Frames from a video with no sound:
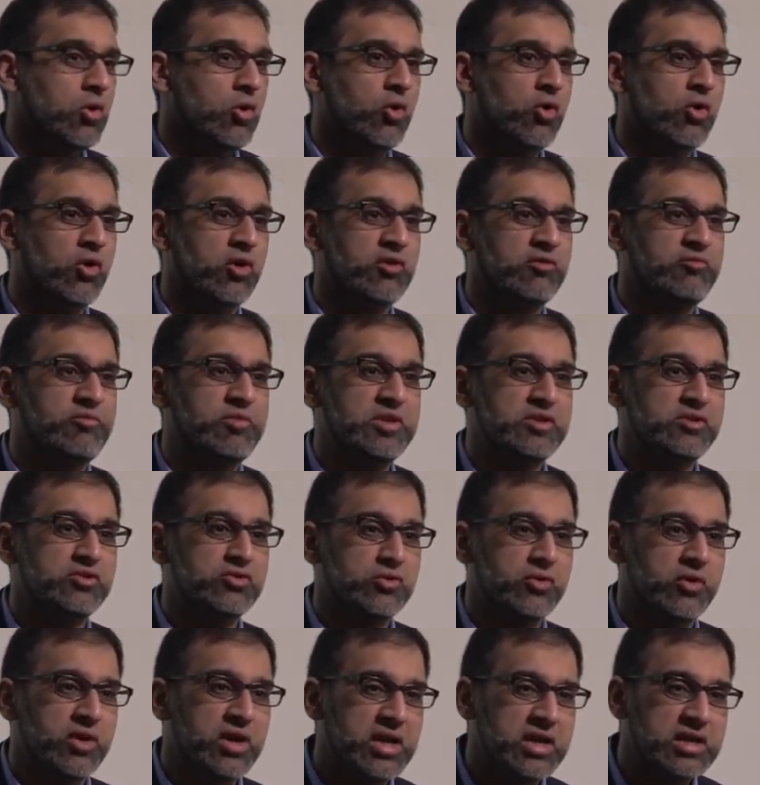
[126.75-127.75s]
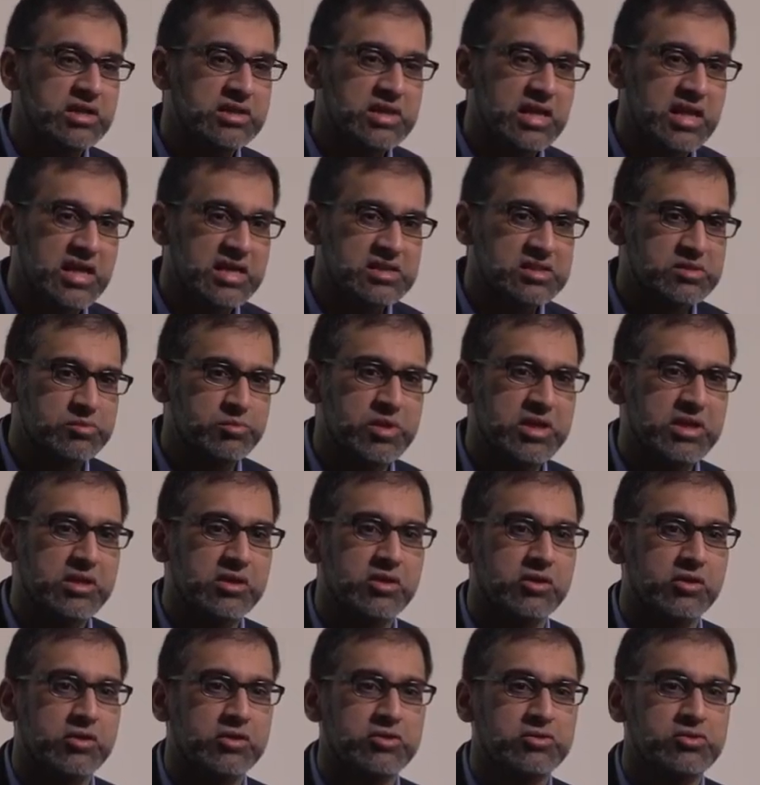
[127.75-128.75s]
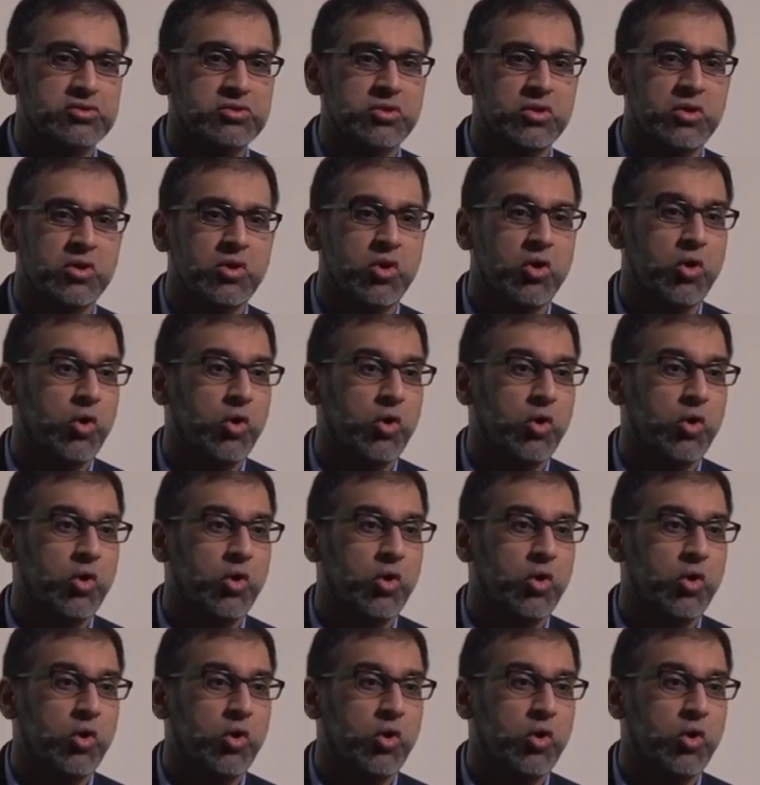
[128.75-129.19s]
or have been trained as speakers